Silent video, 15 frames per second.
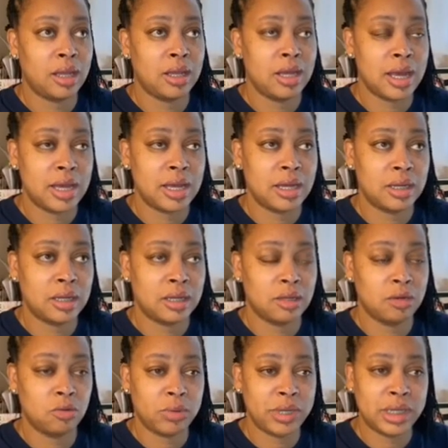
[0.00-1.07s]
then
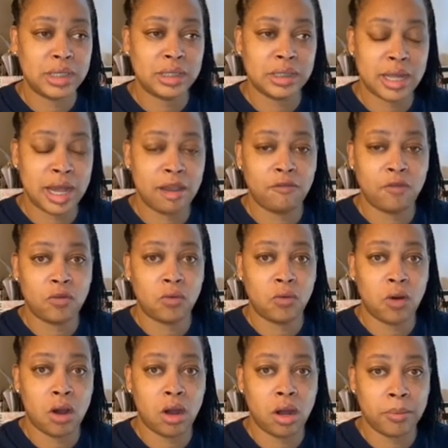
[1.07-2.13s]
we stifle
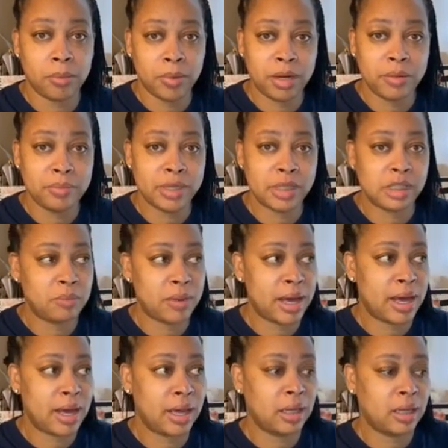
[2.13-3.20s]
our purpose
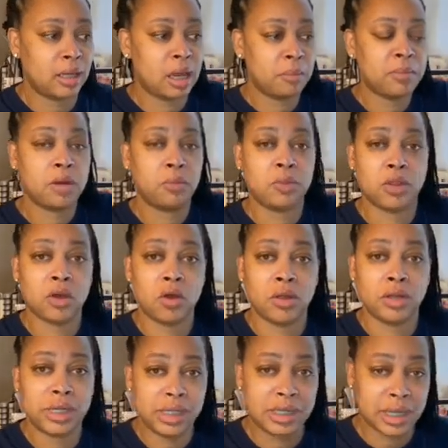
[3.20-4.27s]
by coming up with all
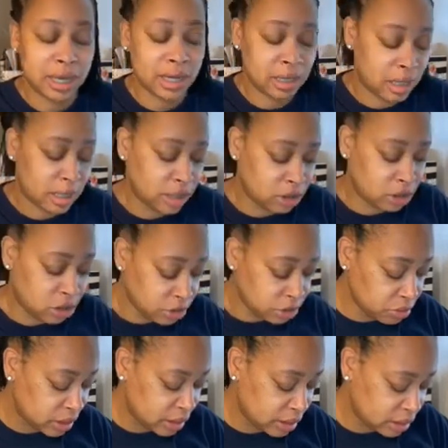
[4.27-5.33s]
these kind of
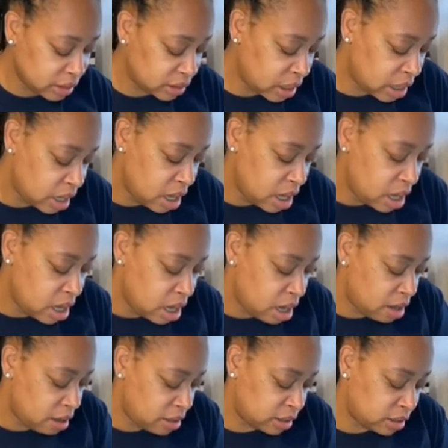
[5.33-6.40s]
excuses
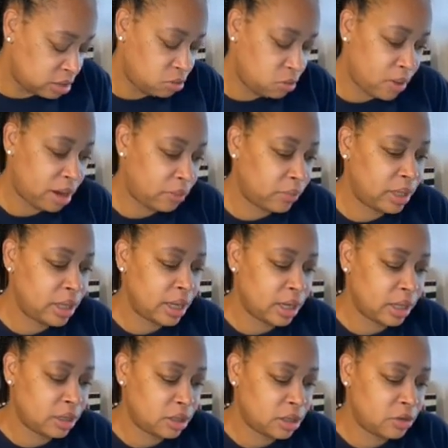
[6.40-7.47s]
as to why we
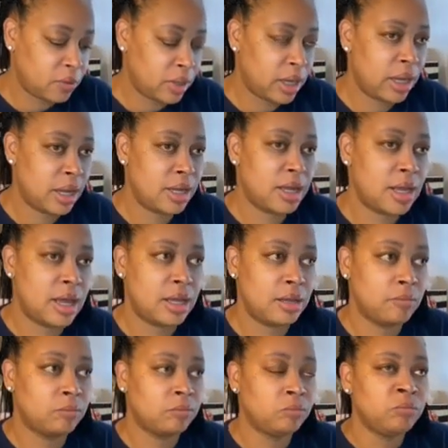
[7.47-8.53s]
can't do it. And
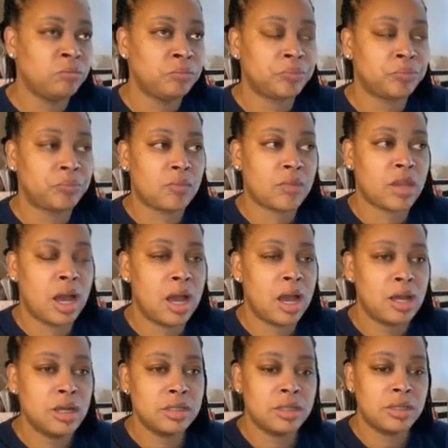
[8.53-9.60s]
then I
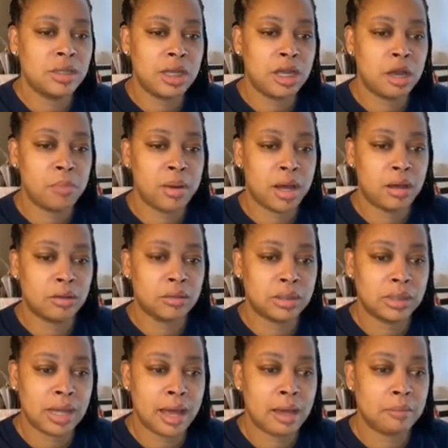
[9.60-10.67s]
also think about
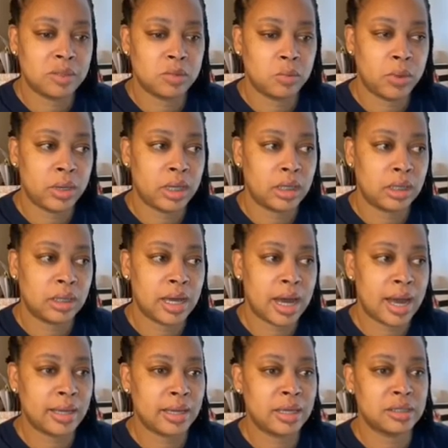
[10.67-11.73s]
times when
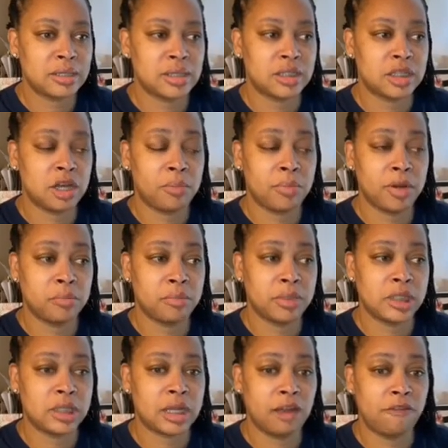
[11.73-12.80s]
God gives us a
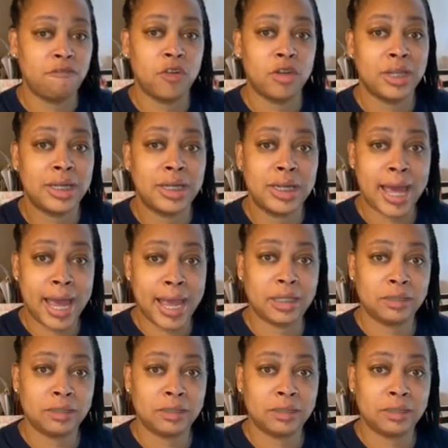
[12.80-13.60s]
purpose, like for the day.